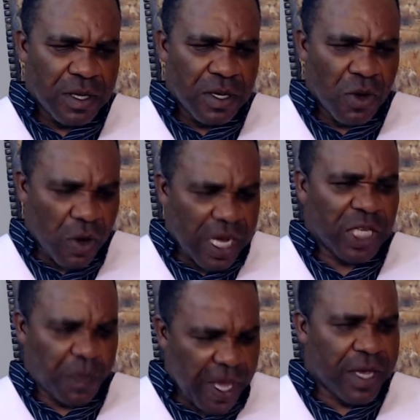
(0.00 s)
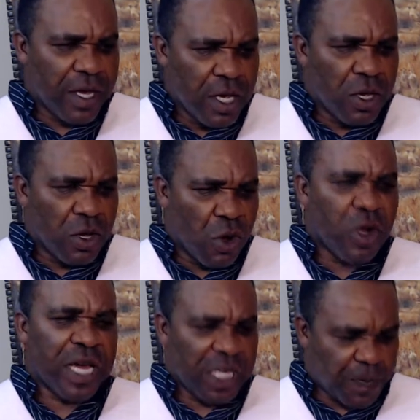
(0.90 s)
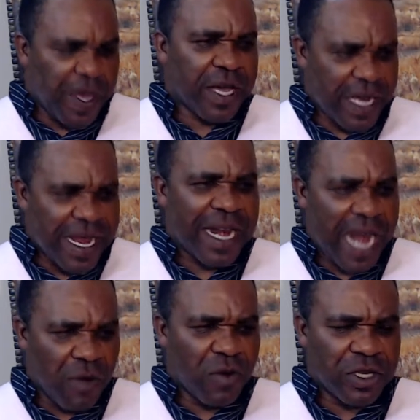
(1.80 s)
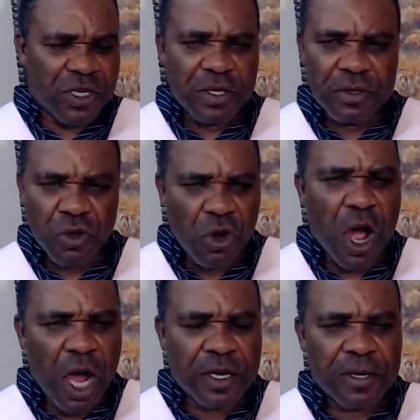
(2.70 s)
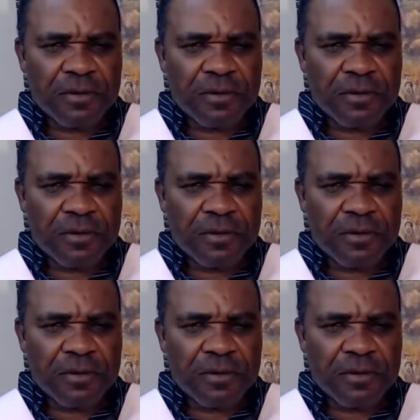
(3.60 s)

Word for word: Okay, speak. Okay, speak in that language to God.